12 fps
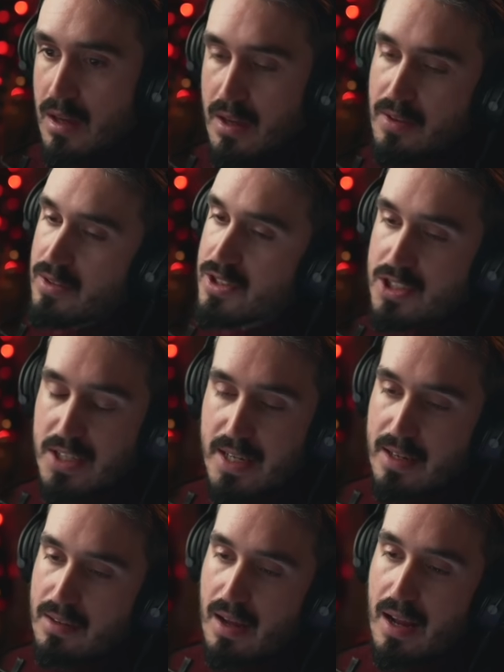You just
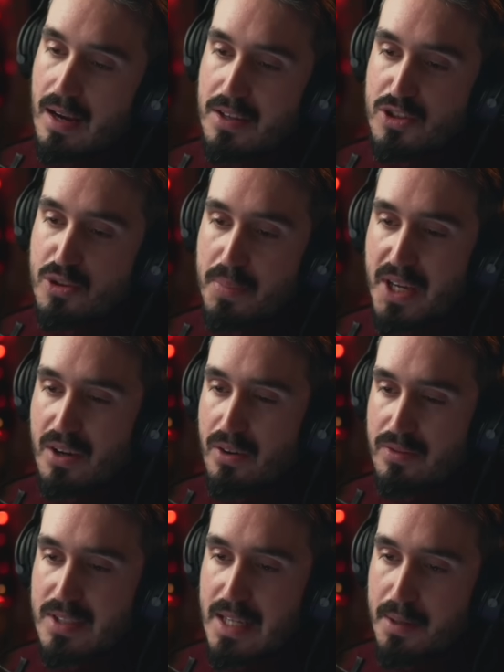get a little bit
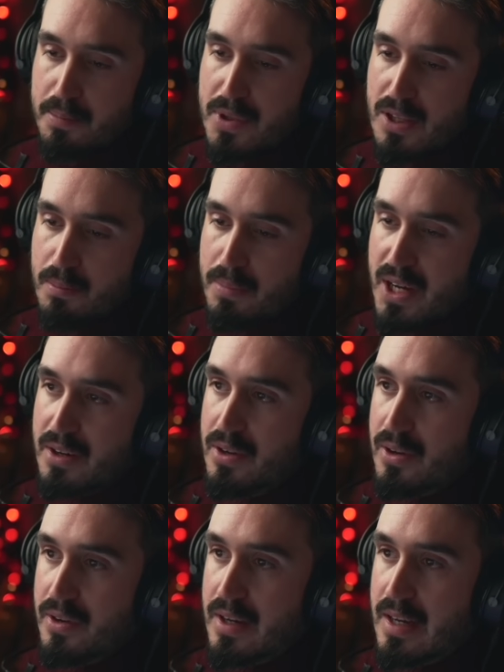of depth, but
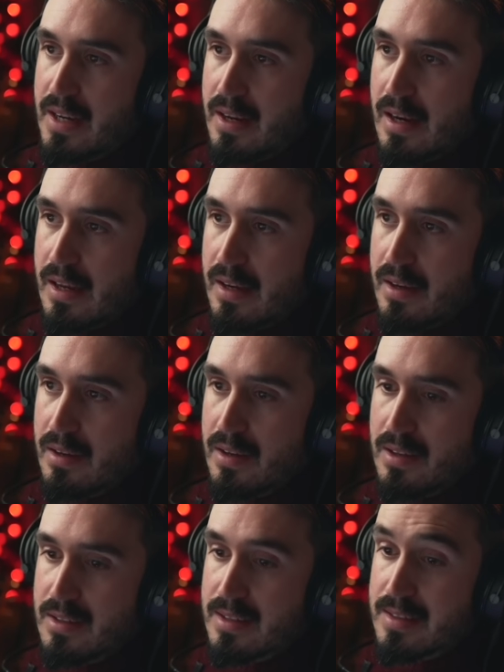not nearly
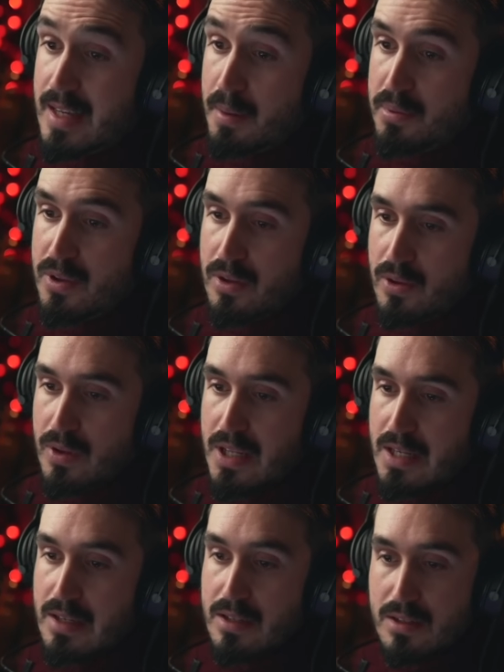the depth you
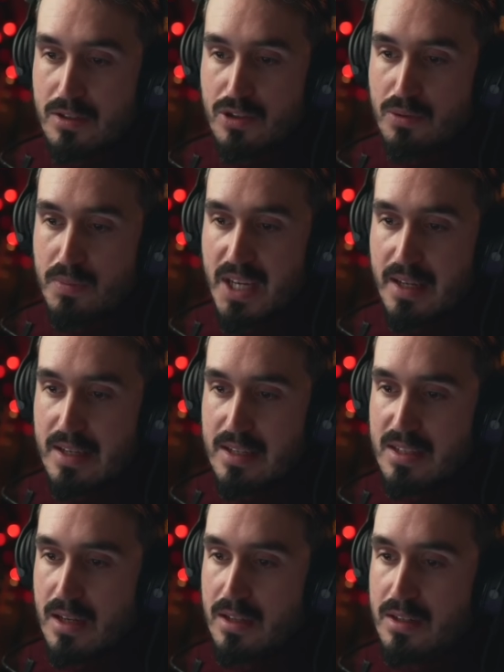need to make it
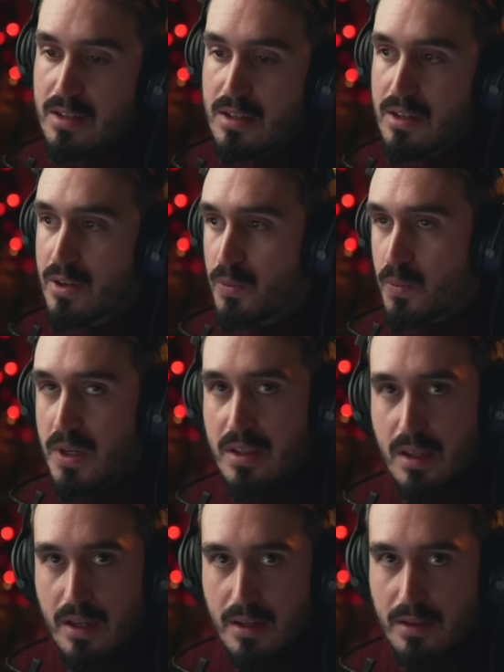sit
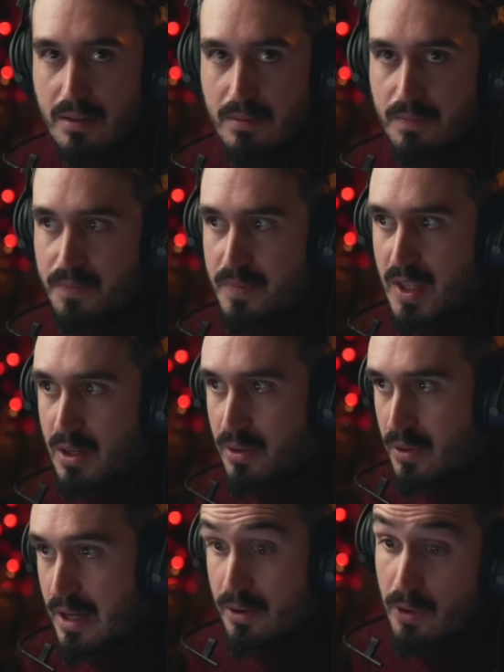within, you
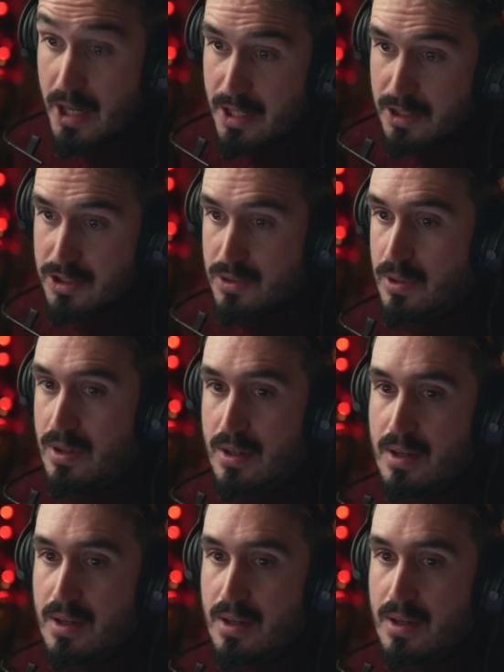know, an orchestral